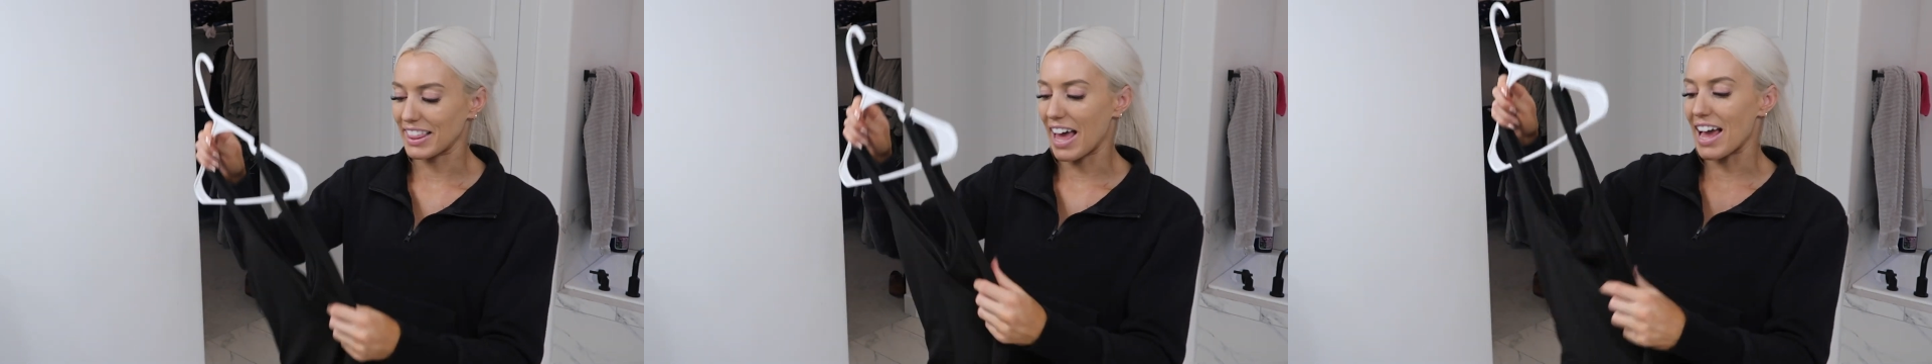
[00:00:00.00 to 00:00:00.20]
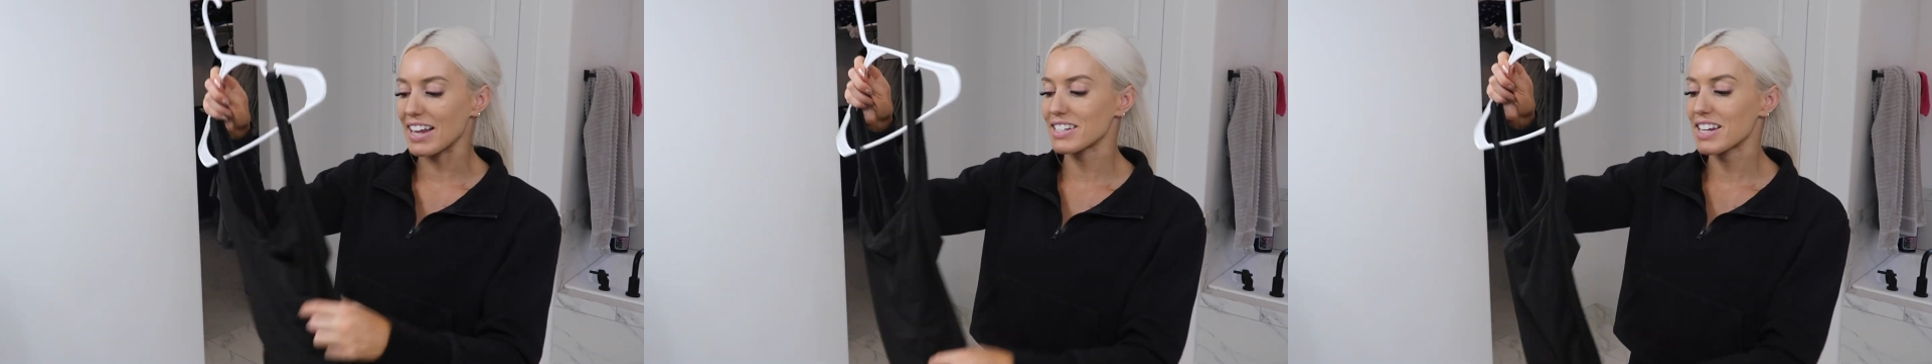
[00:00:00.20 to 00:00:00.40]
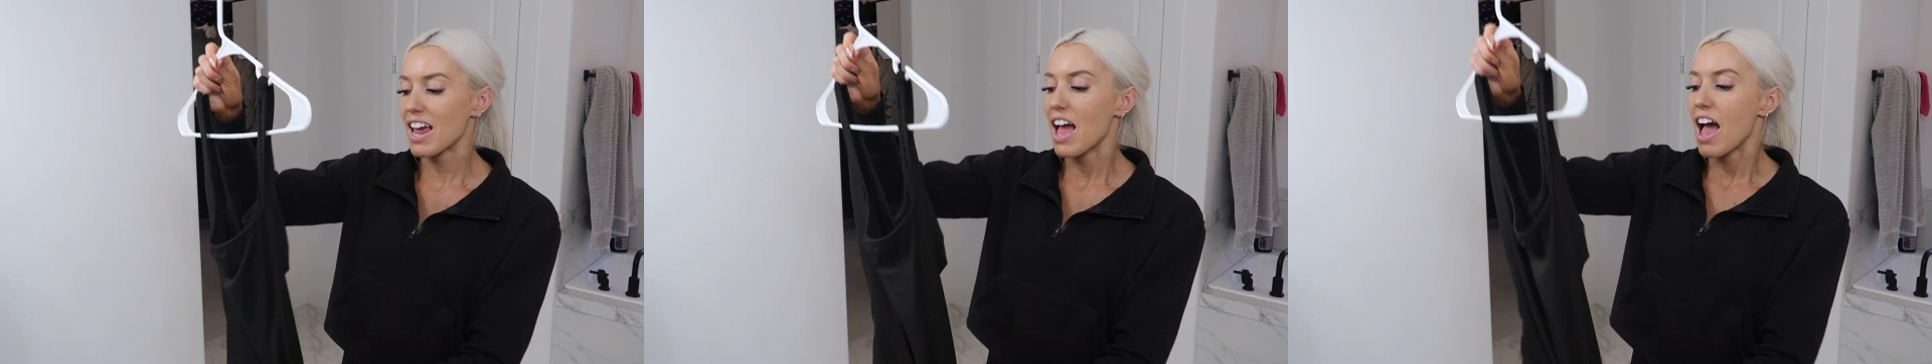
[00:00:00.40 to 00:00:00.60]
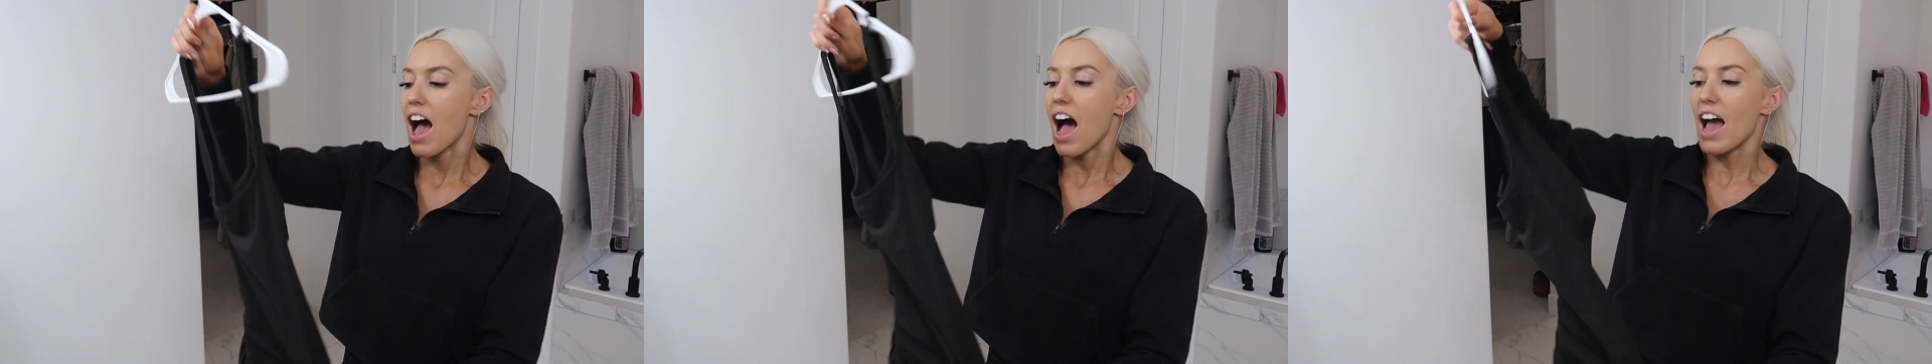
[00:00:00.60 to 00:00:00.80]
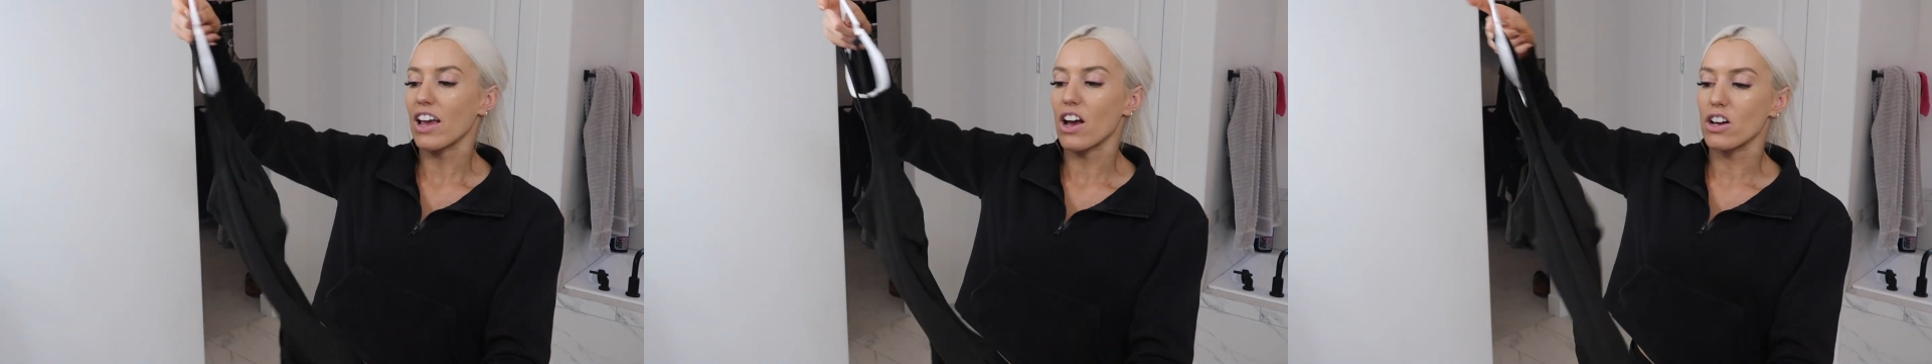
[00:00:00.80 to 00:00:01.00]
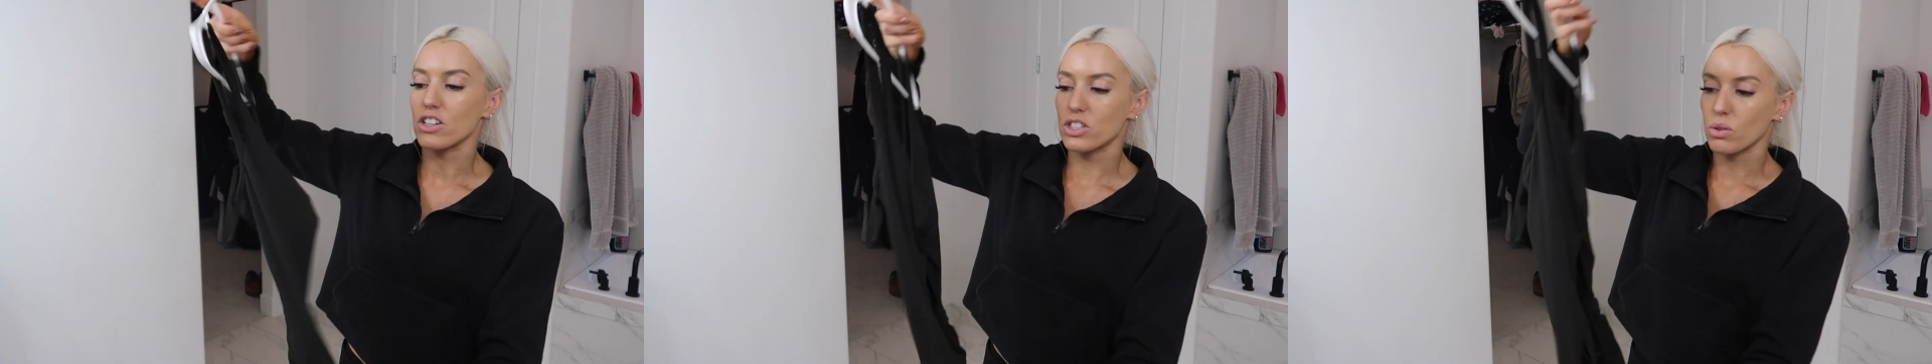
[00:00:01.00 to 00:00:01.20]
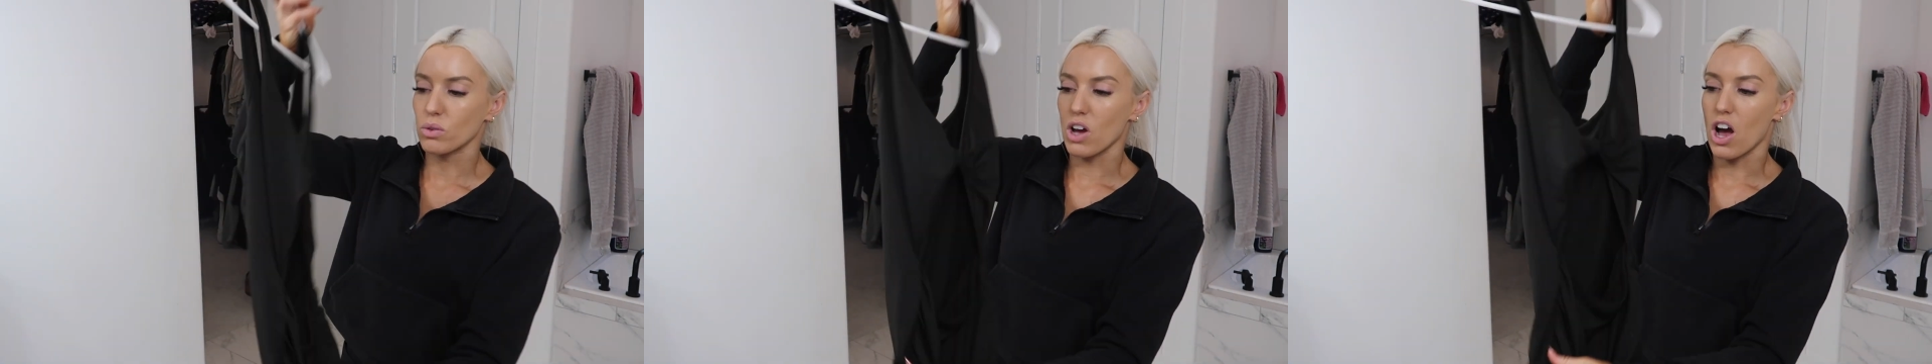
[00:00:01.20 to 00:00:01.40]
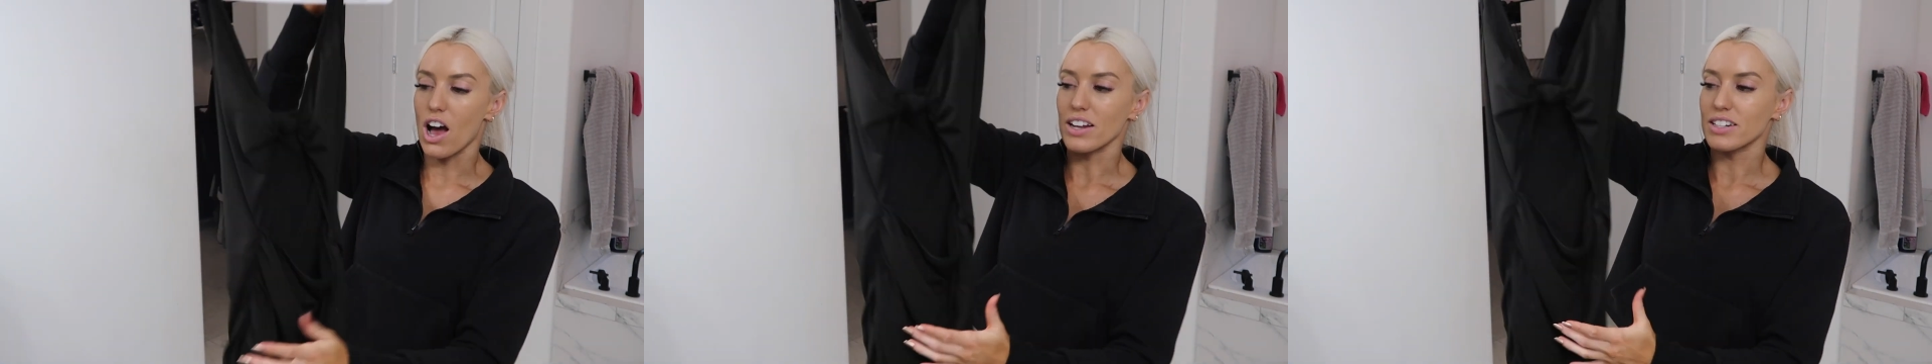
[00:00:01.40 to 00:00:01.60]
that. I also
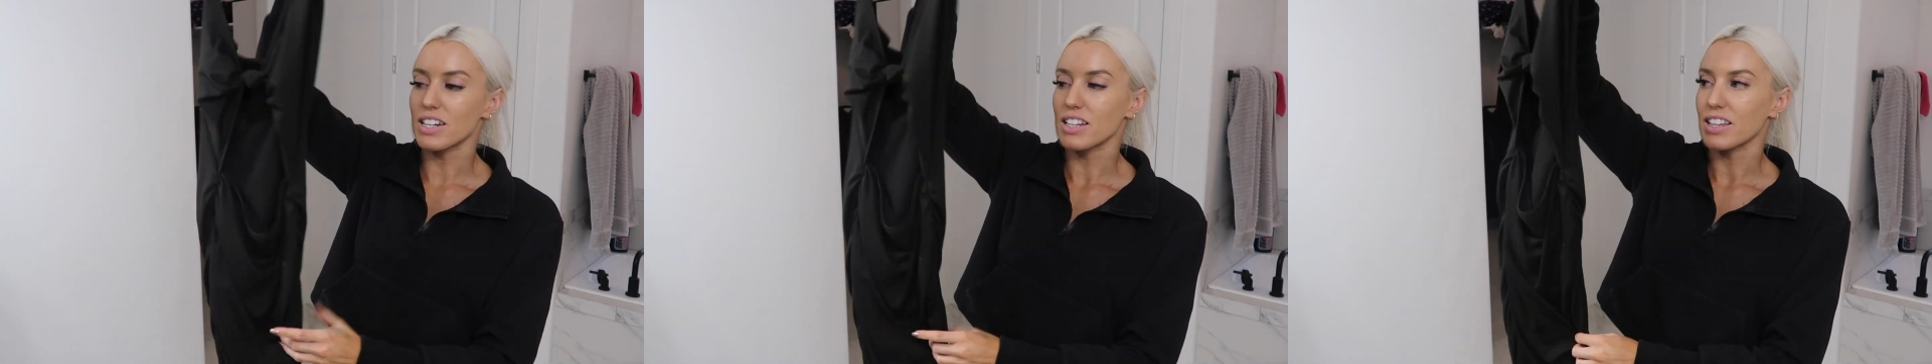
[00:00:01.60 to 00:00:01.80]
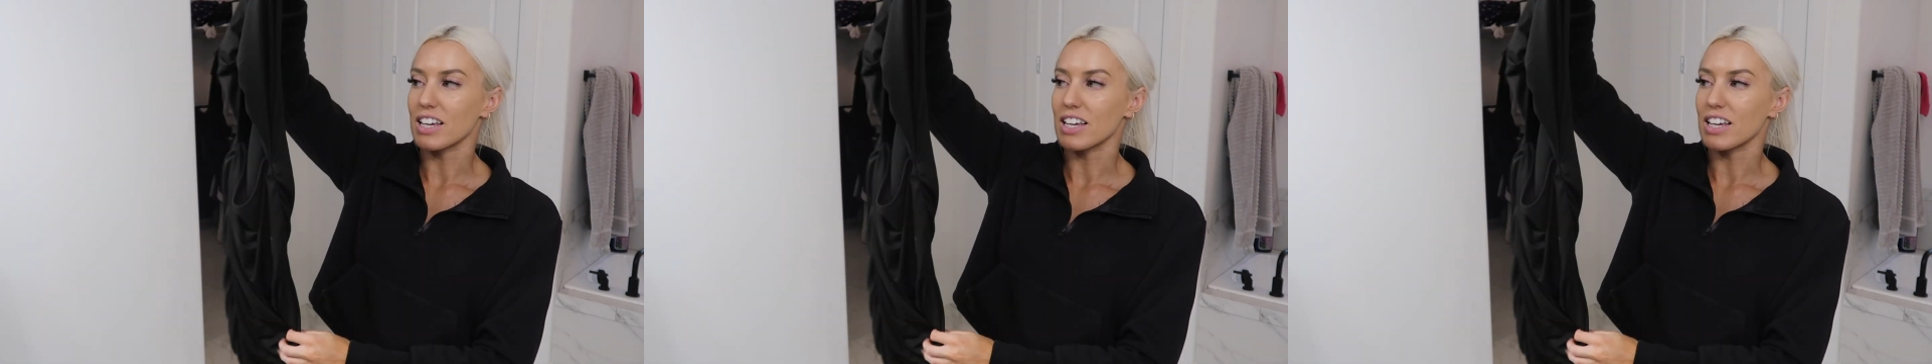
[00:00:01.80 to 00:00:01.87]
got